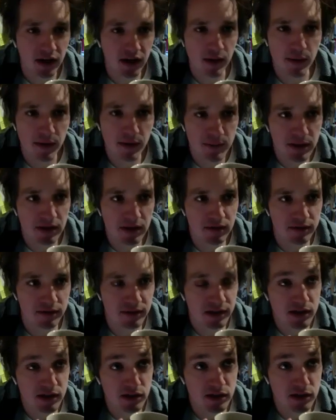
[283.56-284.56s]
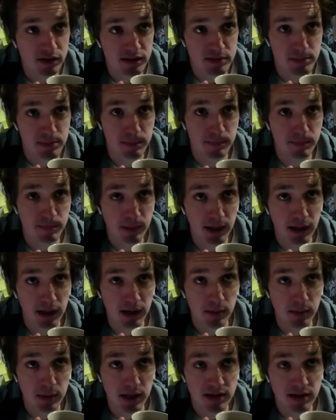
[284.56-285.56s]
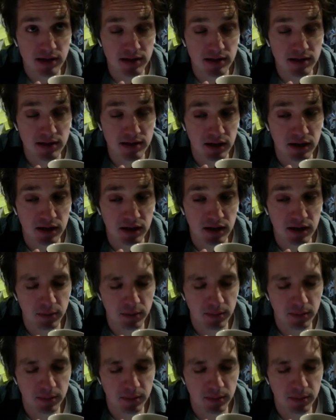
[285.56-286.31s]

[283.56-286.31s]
my middle initial is Peter, so